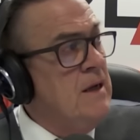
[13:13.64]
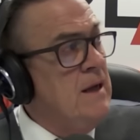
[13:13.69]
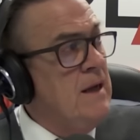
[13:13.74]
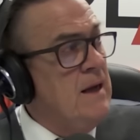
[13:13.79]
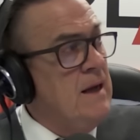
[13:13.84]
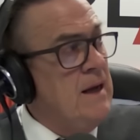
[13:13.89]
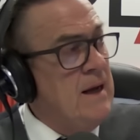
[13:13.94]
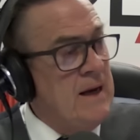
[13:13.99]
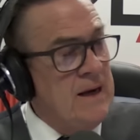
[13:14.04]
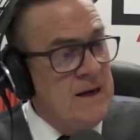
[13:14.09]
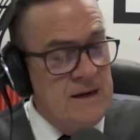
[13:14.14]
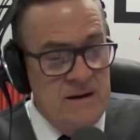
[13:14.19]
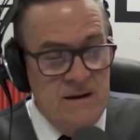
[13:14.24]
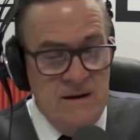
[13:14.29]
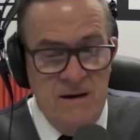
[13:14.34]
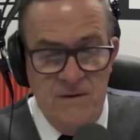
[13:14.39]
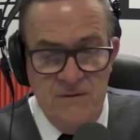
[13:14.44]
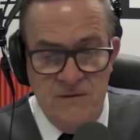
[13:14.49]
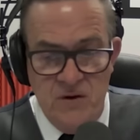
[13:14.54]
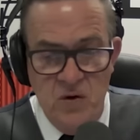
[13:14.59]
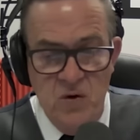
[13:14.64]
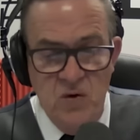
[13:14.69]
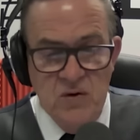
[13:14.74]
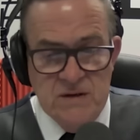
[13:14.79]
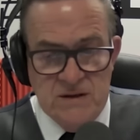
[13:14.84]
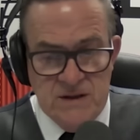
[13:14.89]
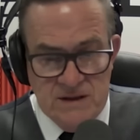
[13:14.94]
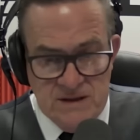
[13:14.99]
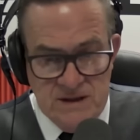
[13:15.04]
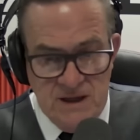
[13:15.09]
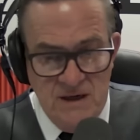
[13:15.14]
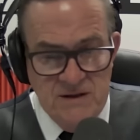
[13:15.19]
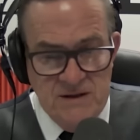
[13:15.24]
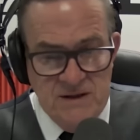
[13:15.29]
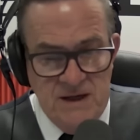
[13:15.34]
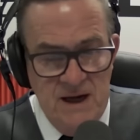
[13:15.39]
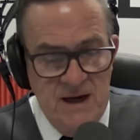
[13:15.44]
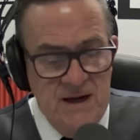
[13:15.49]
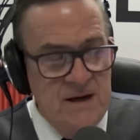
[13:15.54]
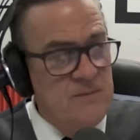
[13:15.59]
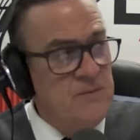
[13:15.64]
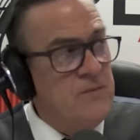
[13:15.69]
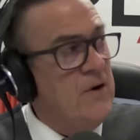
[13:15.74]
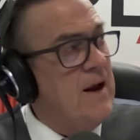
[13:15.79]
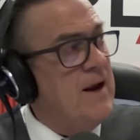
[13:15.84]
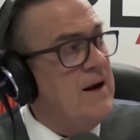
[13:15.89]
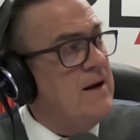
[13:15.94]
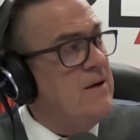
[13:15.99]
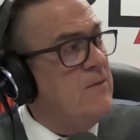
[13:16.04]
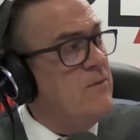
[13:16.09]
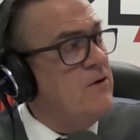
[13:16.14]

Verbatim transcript: and of course, associated with,